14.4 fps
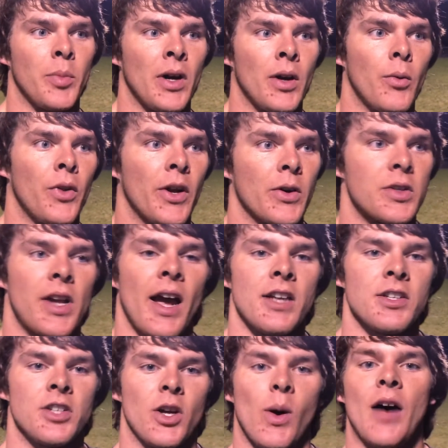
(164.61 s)
but when there was
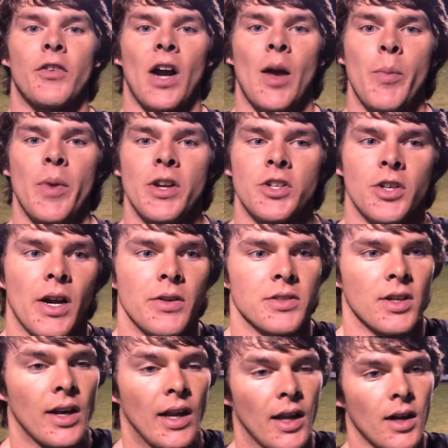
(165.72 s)
guys to go after, I made sure I was
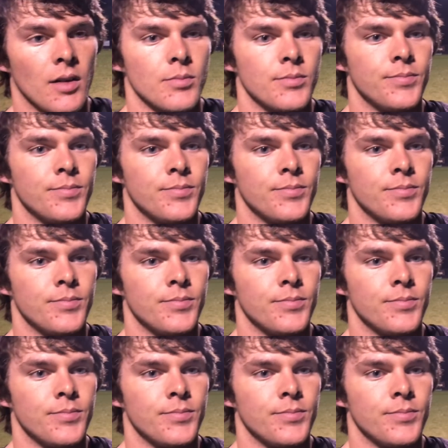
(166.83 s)
going to get them.